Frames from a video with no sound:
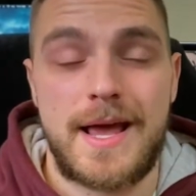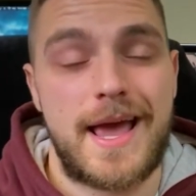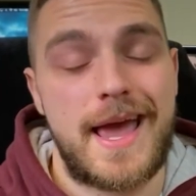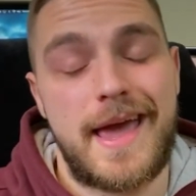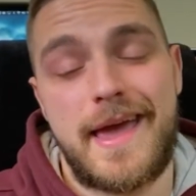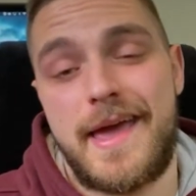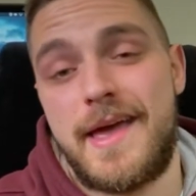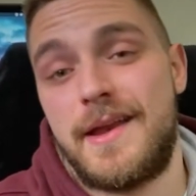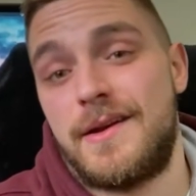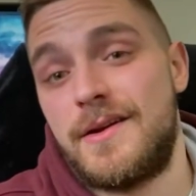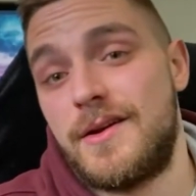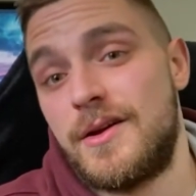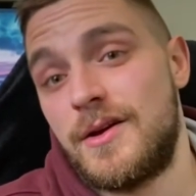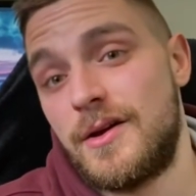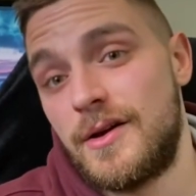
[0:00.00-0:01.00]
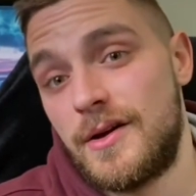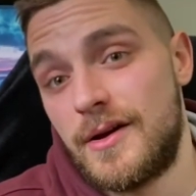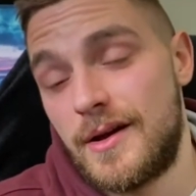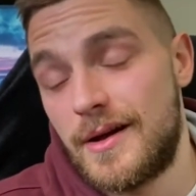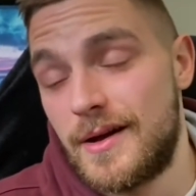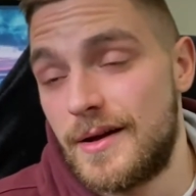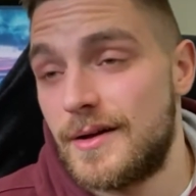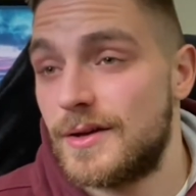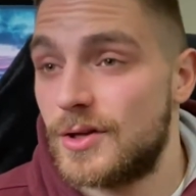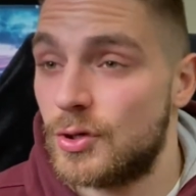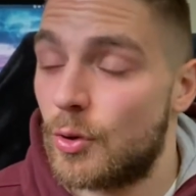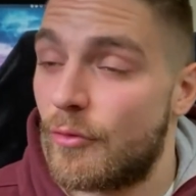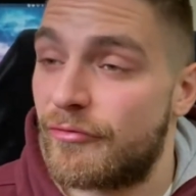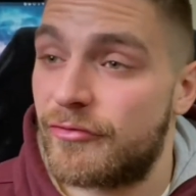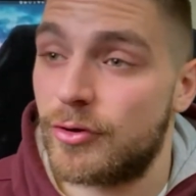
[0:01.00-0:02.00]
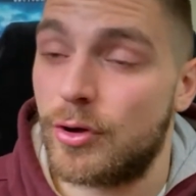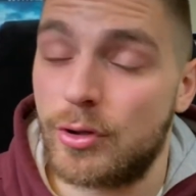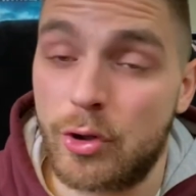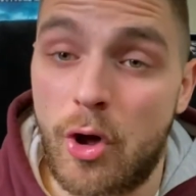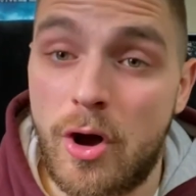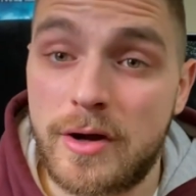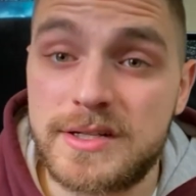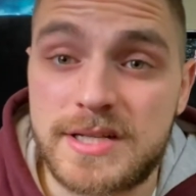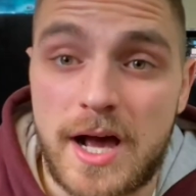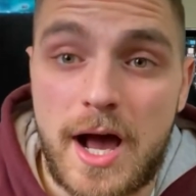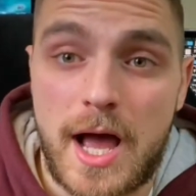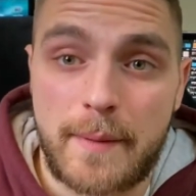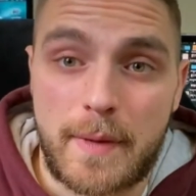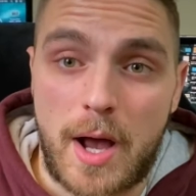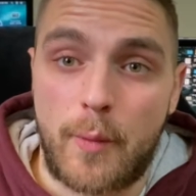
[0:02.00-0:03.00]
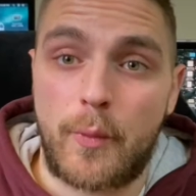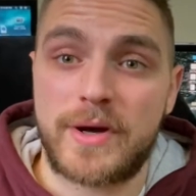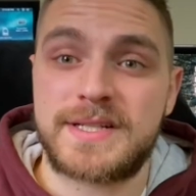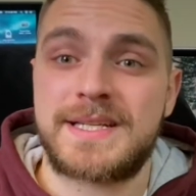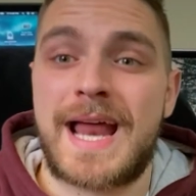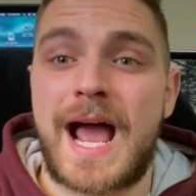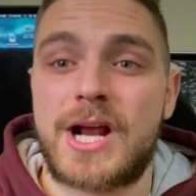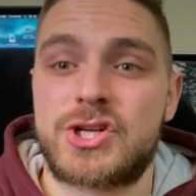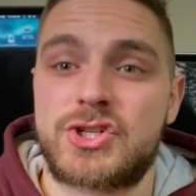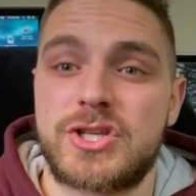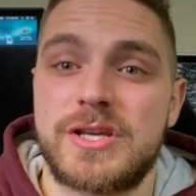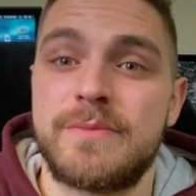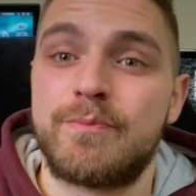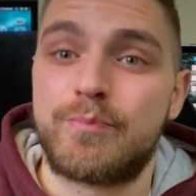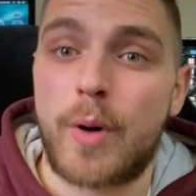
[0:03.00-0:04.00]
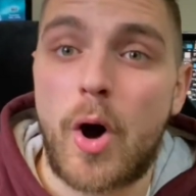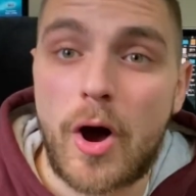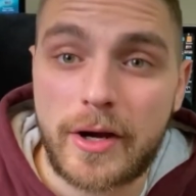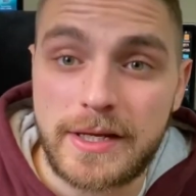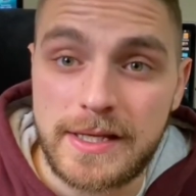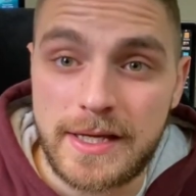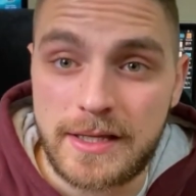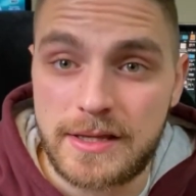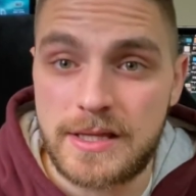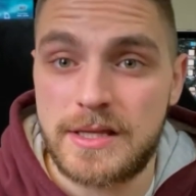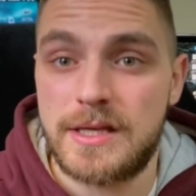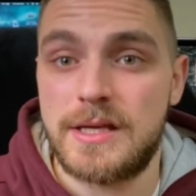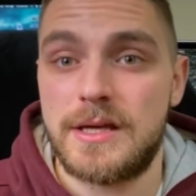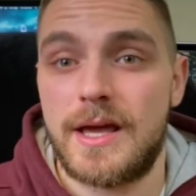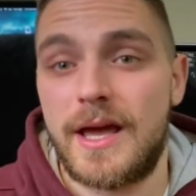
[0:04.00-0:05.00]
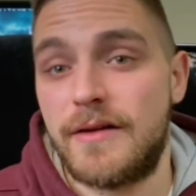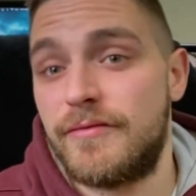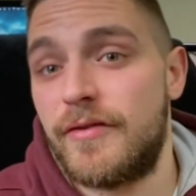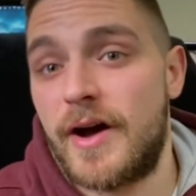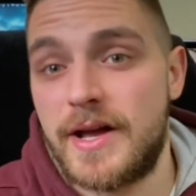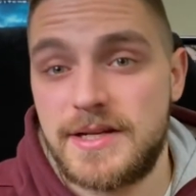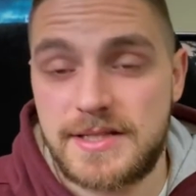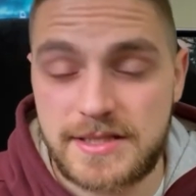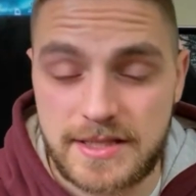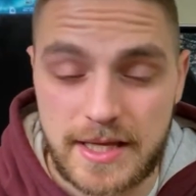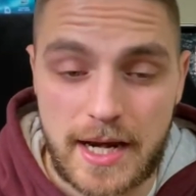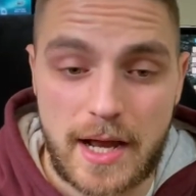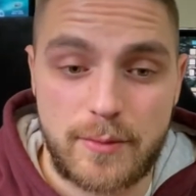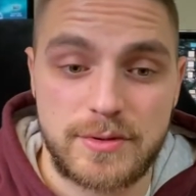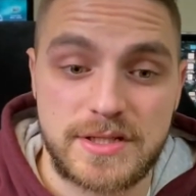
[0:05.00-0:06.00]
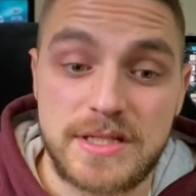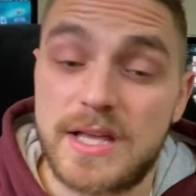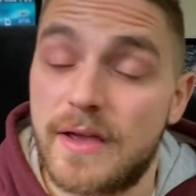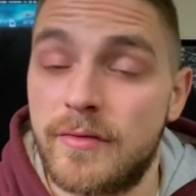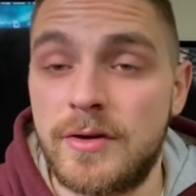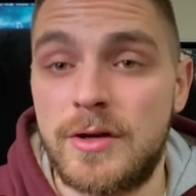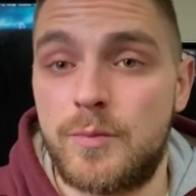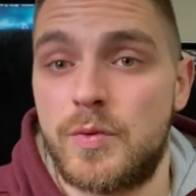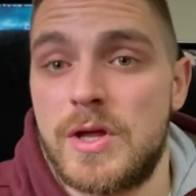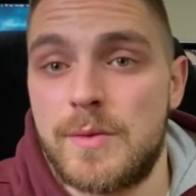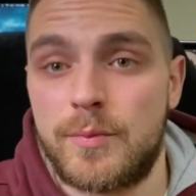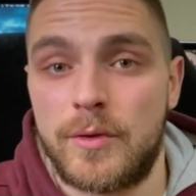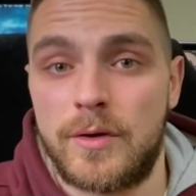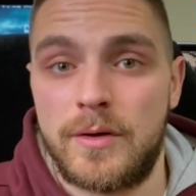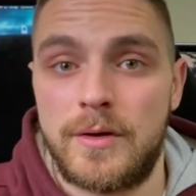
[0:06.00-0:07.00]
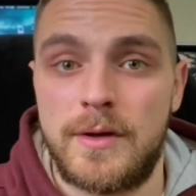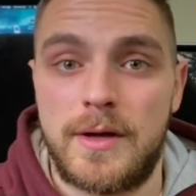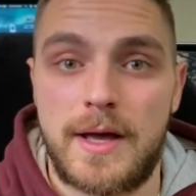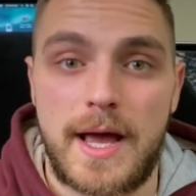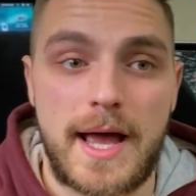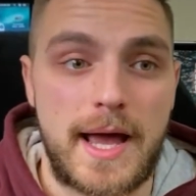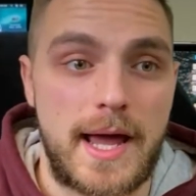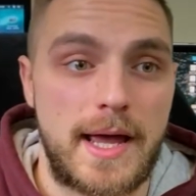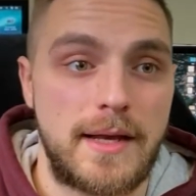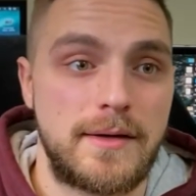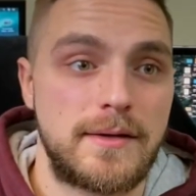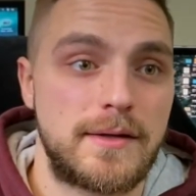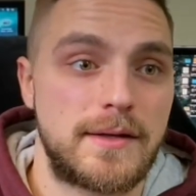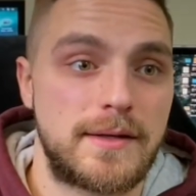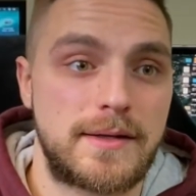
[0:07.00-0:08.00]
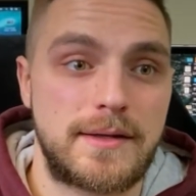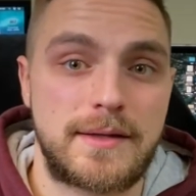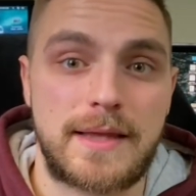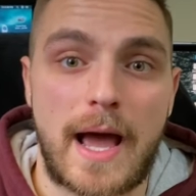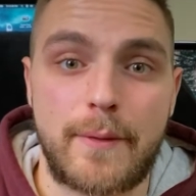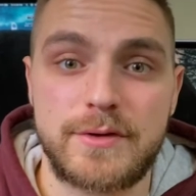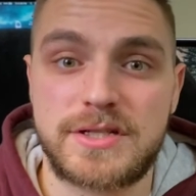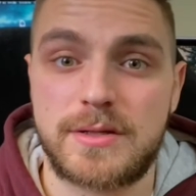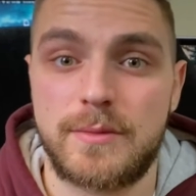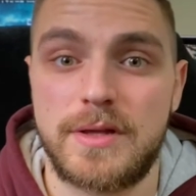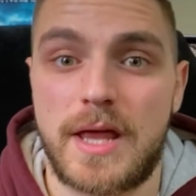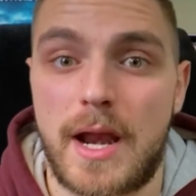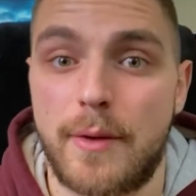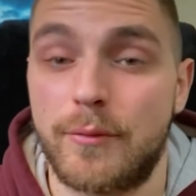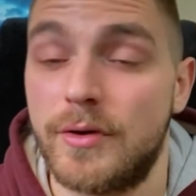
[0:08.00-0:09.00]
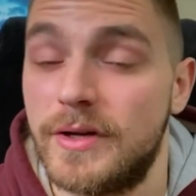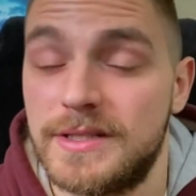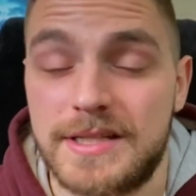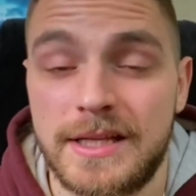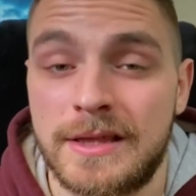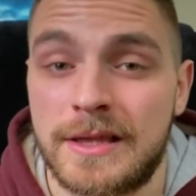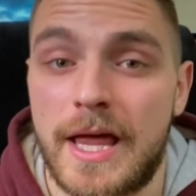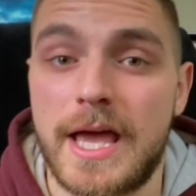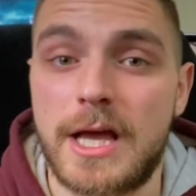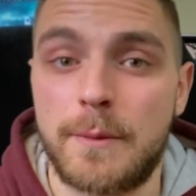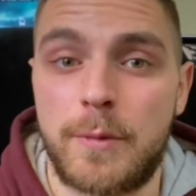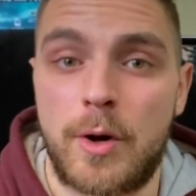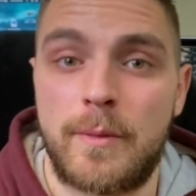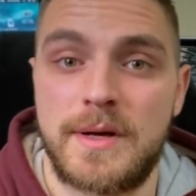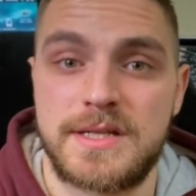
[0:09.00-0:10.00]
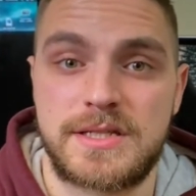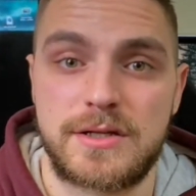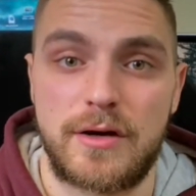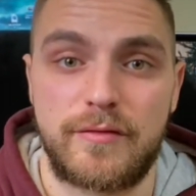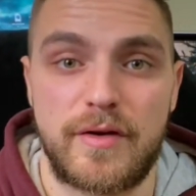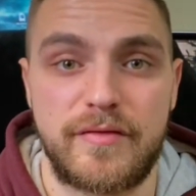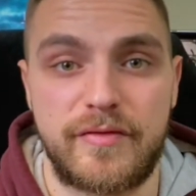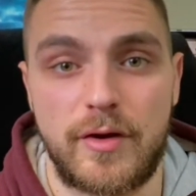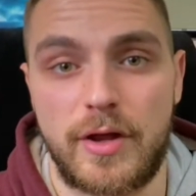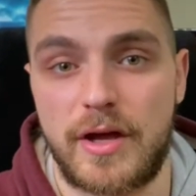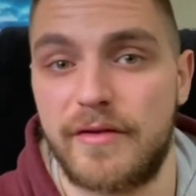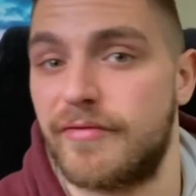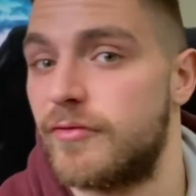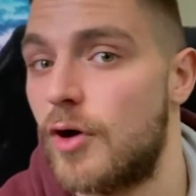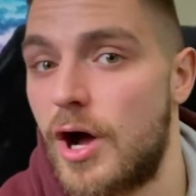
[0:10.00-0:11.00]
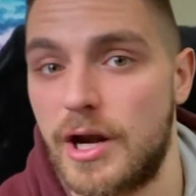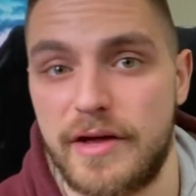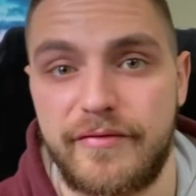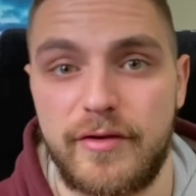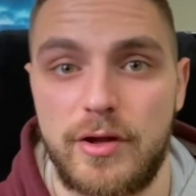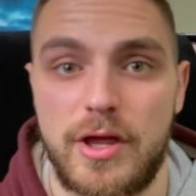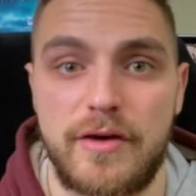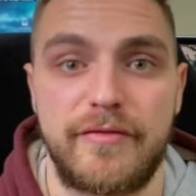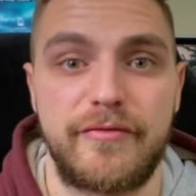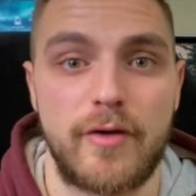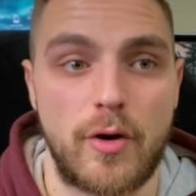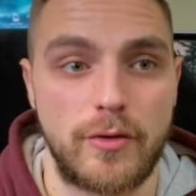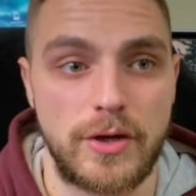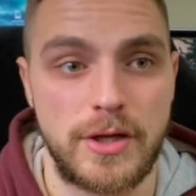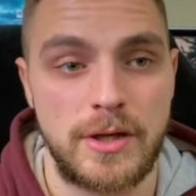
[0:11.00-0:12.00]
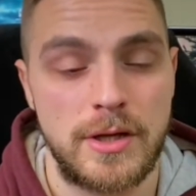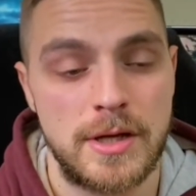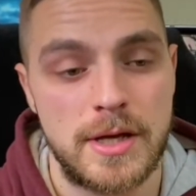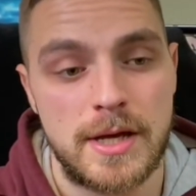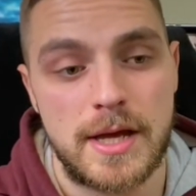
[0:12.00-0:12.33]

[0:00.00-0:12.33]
And, you know, for a long time, I wasn't actually embodying the advice that I was giving to people. And that was something that I really didn't like about myself. I felt like a fraud. I felt like a phony.